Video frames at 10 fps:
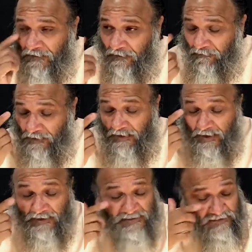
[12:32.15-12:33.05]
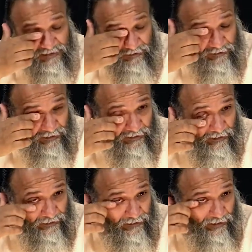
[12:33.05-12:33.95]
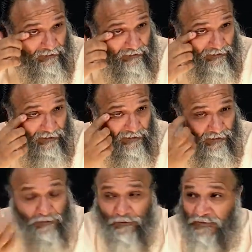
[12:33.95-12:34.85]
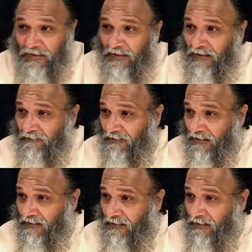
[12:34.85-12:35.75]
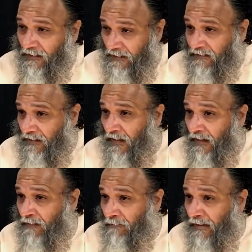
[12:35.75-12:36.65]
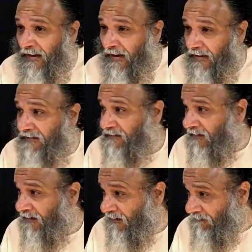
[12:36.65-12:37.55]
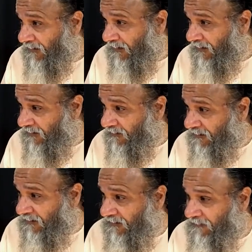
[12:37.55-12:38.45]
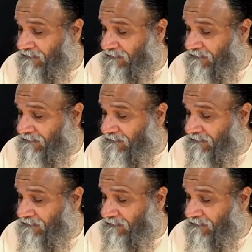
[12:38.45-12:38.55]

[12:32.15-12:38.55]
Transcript: If my eye is hurting right now, then who is getting affected? I said, I, my eye is getting affected, isn't it?